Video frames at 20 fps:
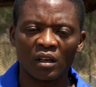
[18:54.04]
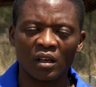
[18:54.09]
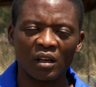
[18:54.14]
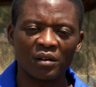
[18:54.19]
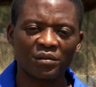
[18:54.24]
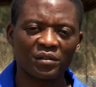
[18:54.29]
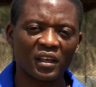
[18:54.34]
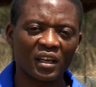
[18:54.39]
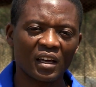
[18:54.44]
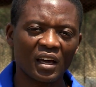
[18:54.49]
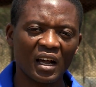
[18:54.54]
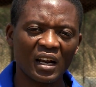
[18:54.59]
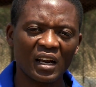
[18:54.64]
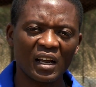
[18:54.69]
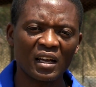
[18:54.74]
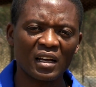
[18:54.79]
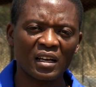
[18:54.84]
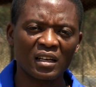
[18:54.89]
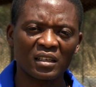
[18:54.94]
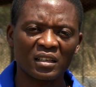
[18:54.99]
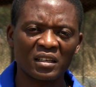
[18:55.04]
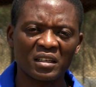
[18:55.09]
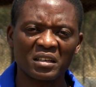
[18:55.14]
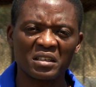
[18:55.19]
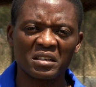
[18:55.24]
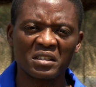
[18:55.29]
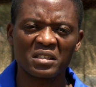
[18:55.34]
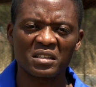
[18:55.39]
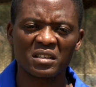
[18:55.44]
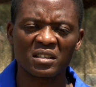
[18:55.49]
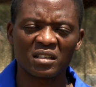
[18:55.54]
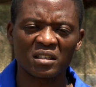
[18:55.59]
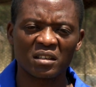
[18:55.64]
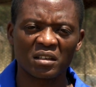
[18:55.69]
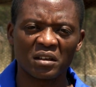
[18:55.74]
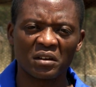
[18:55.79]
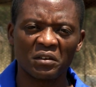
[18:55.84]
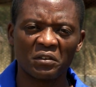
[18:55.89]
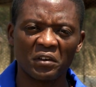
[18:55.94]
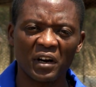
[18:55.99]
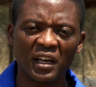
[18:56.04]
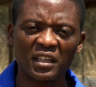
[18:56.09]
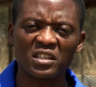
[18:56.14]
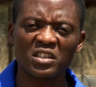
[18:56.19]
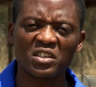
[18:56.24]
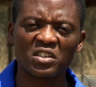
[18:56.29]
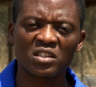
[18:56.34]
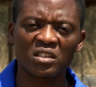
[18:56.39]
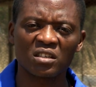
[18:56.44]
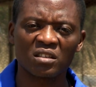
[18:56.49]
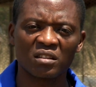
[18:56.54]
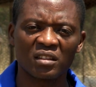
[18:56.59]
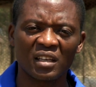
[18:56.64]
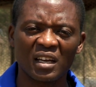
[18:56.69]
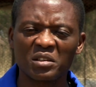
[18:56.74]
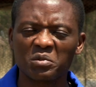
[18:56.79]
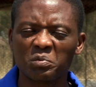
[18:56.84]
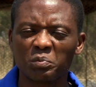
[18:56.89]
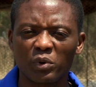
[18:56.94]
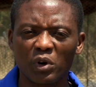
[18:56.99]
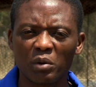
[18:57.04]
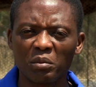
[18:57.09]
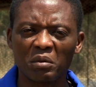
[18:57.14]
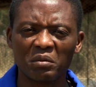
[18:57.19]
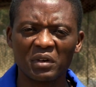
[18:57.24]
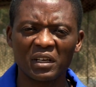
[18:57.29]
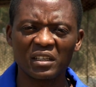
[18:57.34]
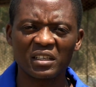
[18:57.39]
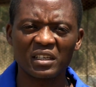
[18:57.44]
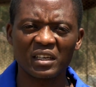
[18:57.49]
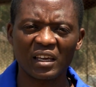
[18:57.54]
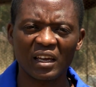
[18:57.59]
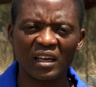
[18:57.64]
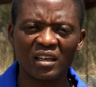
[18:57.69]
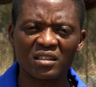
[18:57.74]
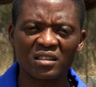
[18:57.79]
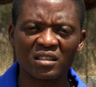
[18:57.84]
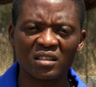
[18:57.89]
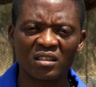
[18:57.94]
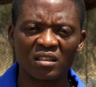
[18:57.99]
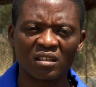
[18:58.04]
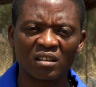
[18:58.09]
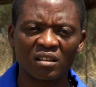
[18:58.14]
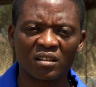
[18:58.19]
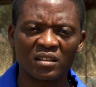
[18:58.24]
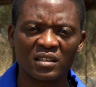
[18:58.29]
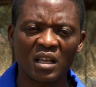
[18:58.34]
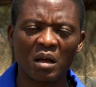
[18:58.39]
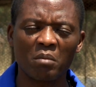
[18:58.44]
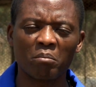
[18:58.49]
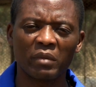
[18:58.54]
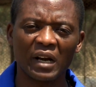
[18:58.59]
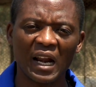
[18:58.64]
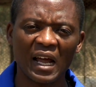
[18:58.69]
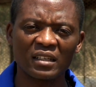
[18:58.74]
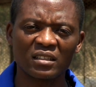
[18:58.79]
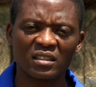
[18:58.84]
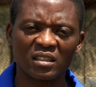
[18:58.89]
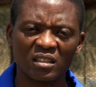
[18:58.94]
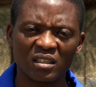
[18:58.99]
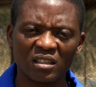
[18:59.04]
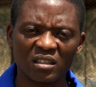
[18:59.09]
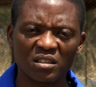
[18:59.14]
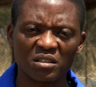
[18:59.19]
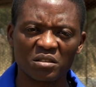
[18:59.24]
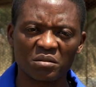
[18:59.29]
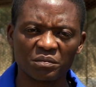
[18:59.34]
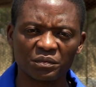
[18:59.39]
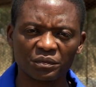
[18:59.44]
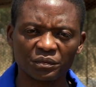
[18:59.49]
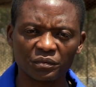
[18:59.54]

If the color is reddish, that probably indicates some blood in it.